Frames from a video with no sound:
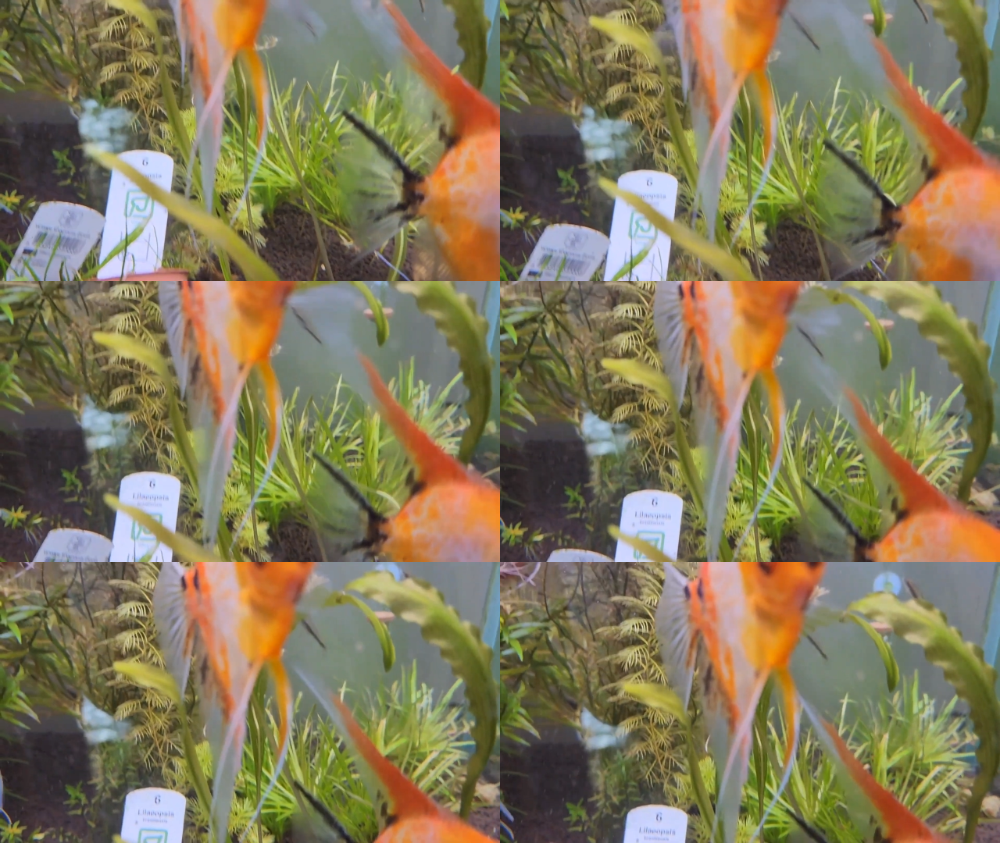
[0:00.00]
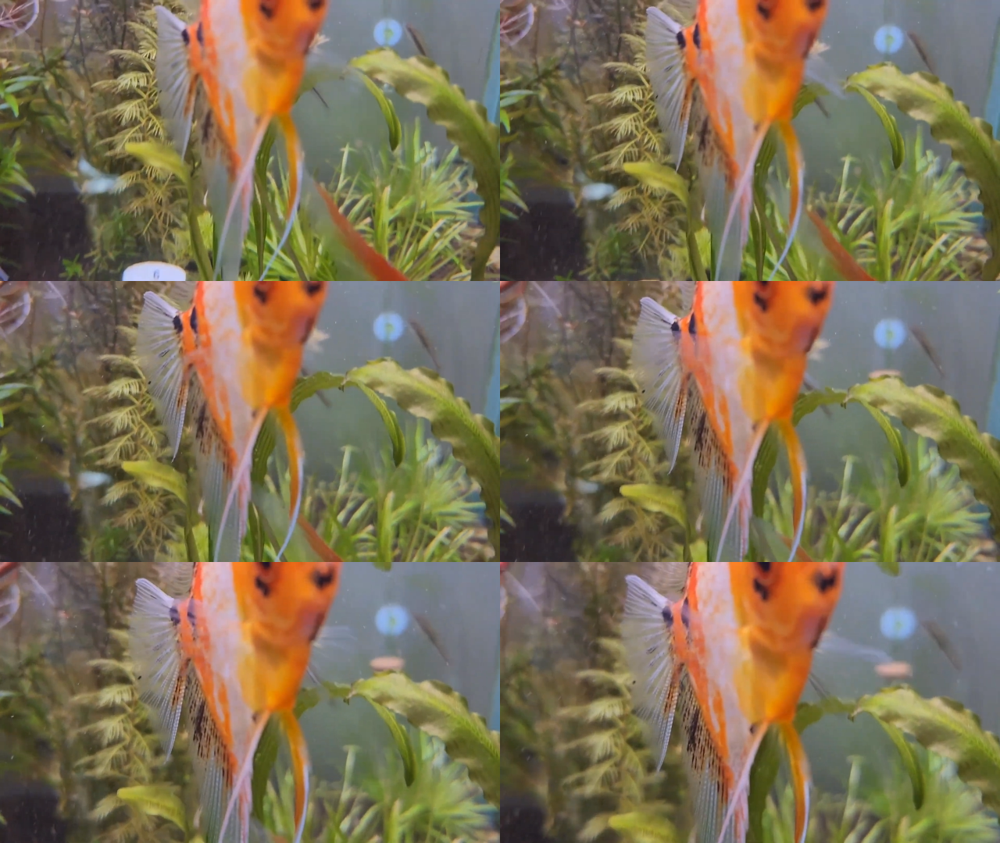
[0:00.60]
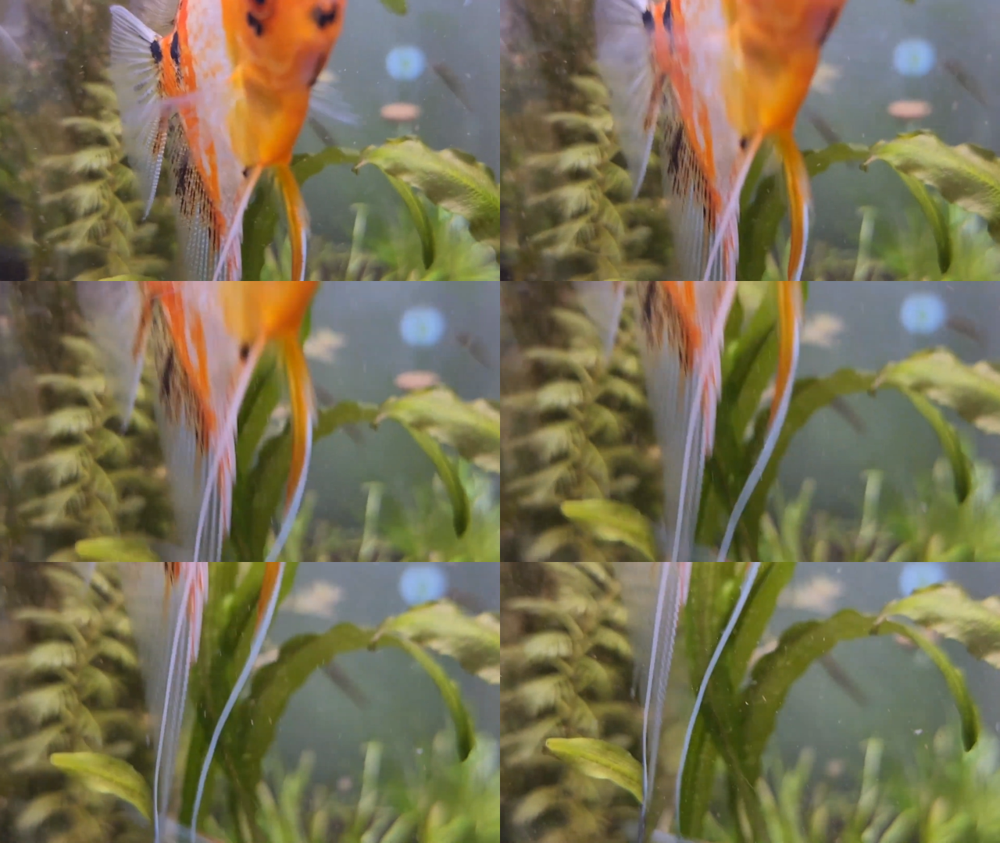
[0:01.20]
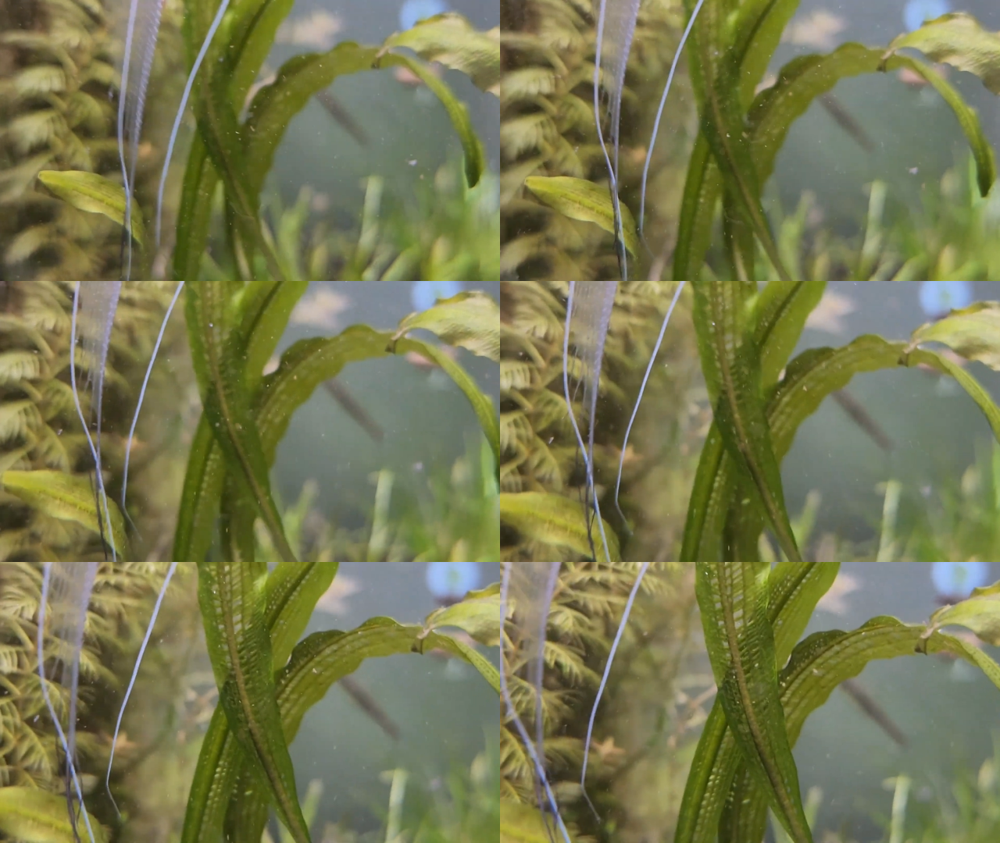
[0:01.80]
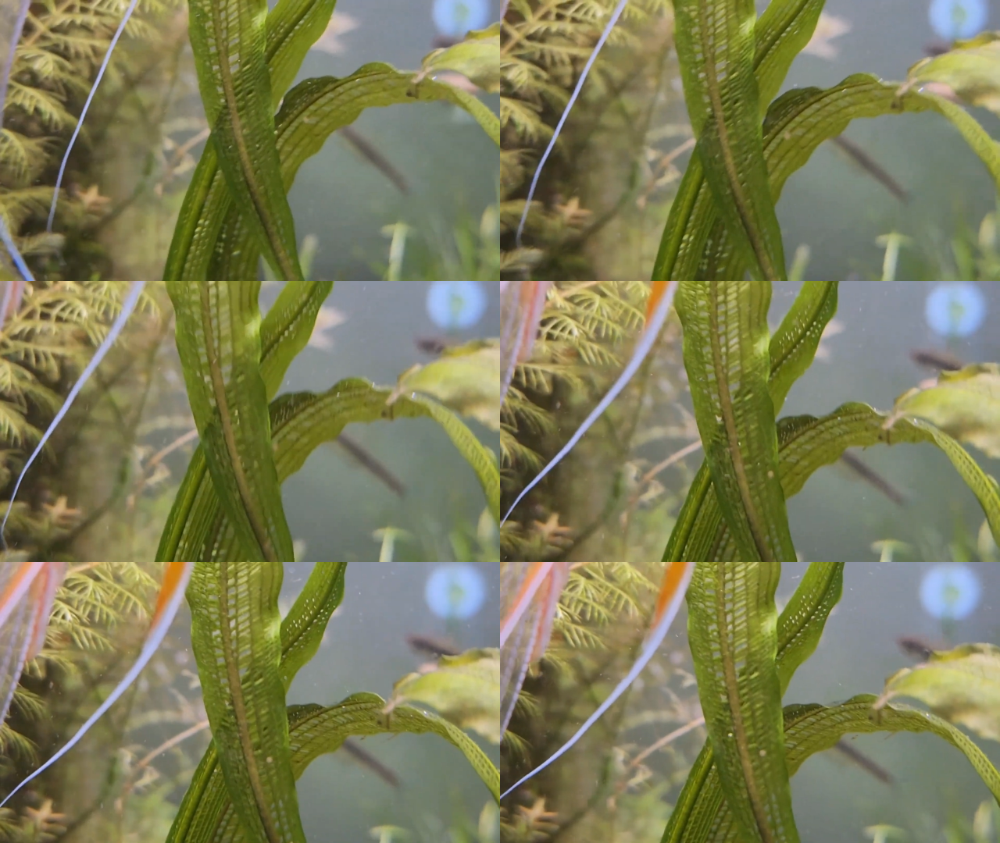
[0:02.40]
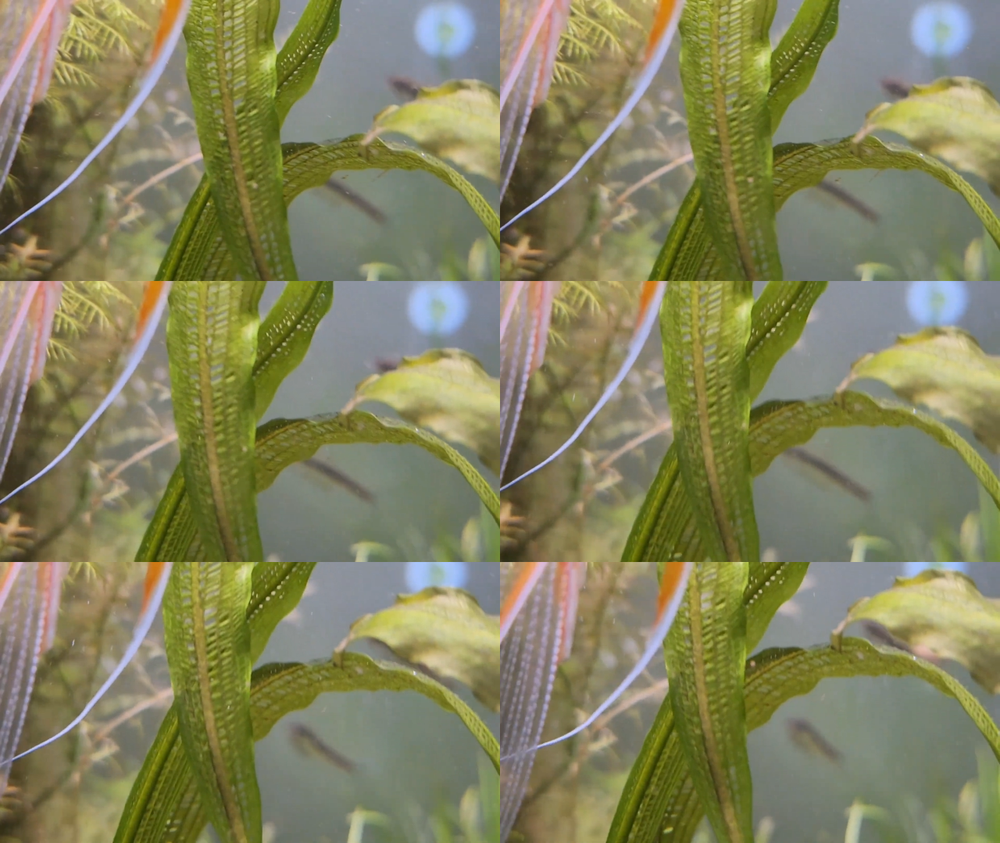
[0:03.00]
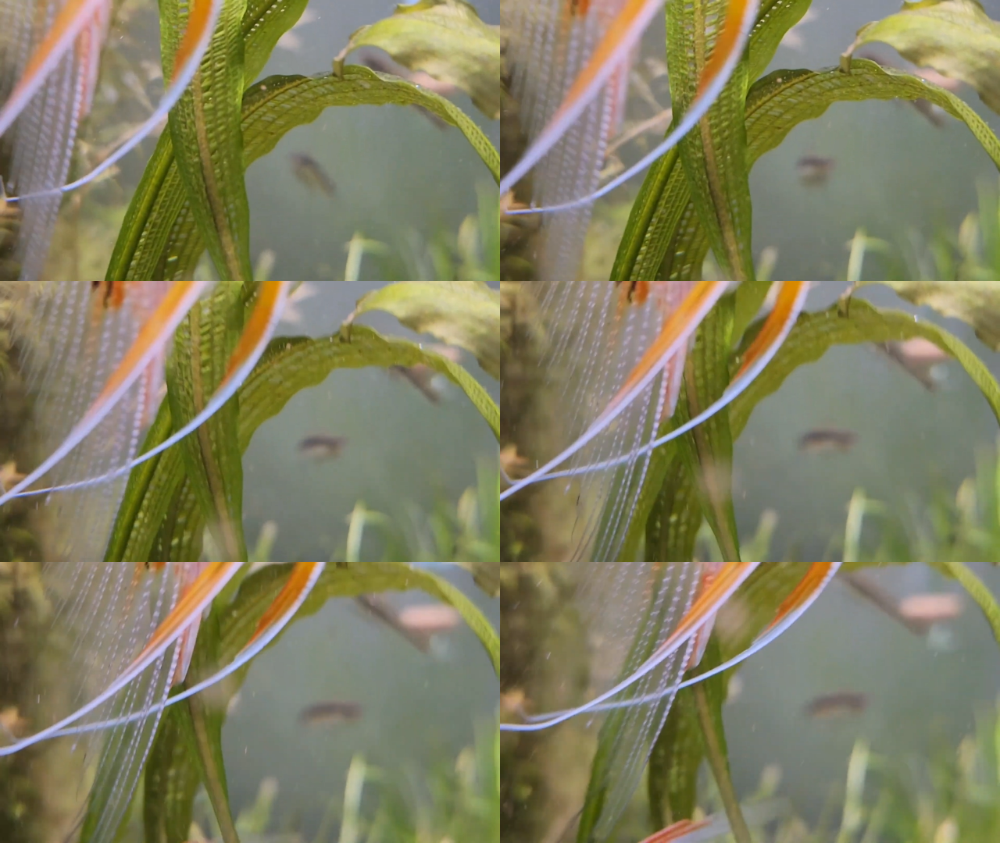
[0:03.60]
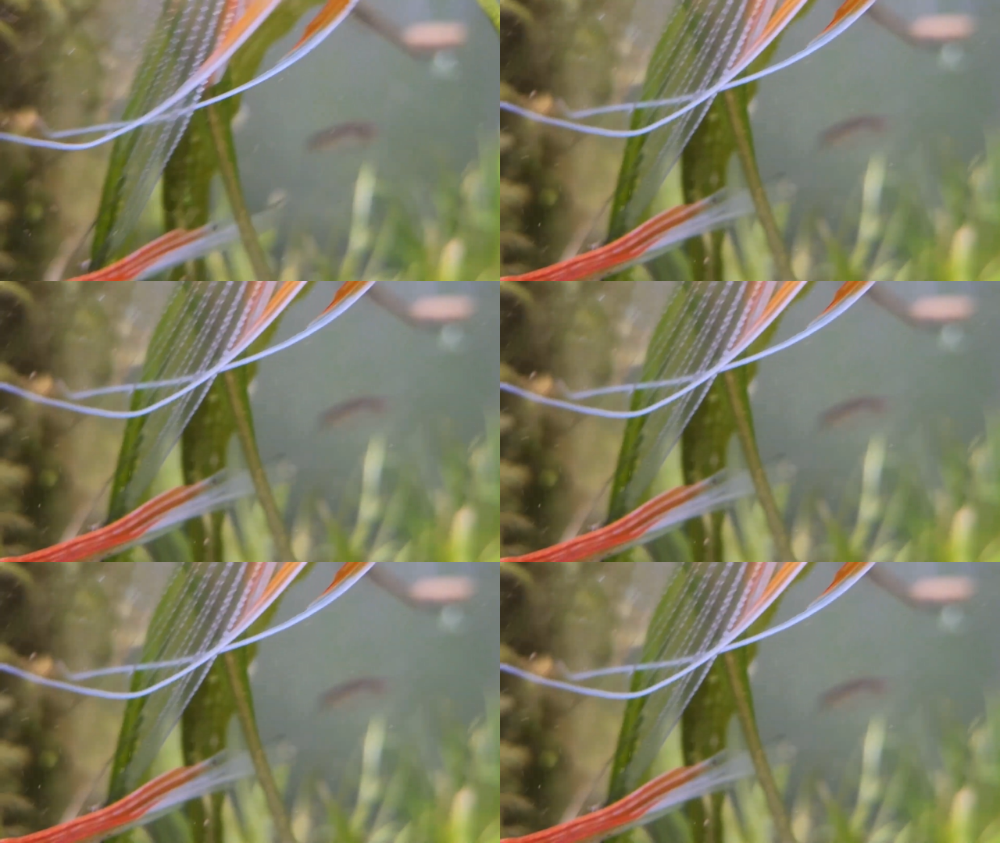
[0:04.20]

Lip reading: [unreadable: no face in view]